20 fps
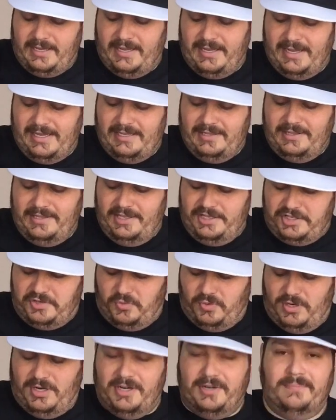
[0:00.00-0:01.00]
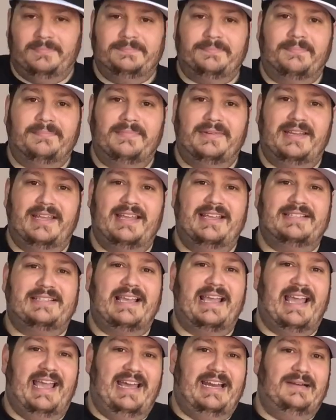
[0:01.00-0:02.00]
In this one,
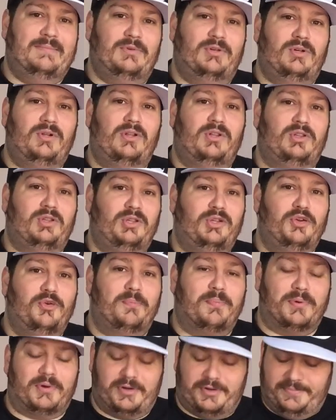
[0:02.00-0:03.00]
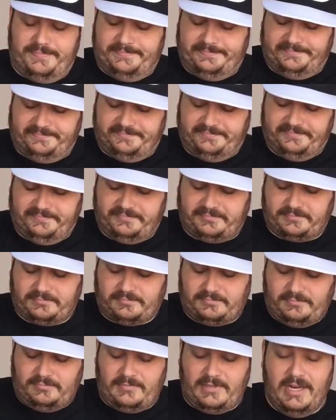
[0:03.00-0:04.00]
is Animal Looper.
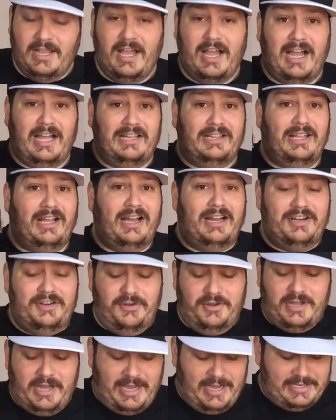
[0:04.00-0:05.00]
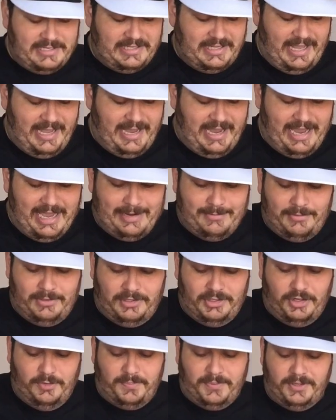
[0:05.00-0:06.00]
A lot of you guys like Animal
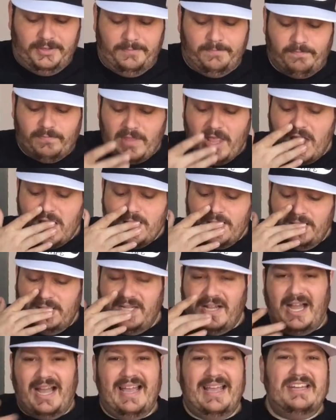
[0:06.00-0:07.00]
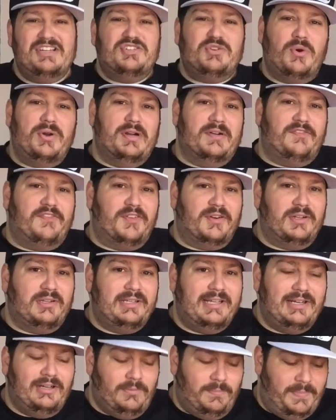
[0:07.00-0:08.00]
Looper. I enjoyed it for a
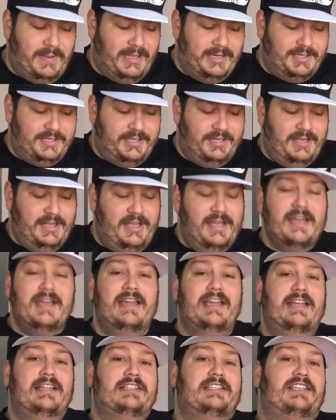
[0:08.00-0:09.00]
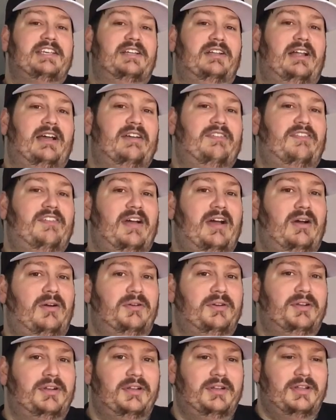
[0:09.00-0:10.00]
little bit until I
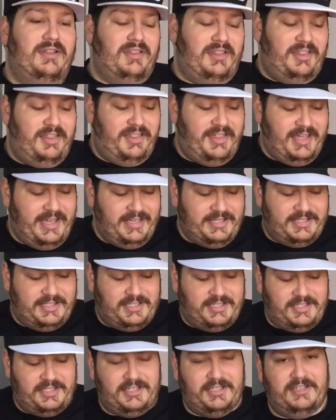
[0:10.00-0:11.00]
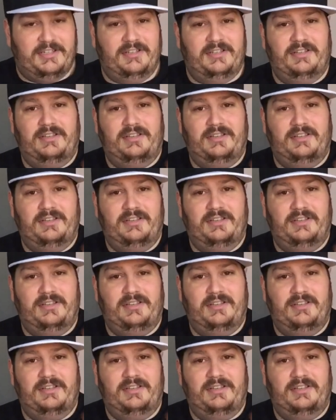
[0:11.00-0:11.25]
found this.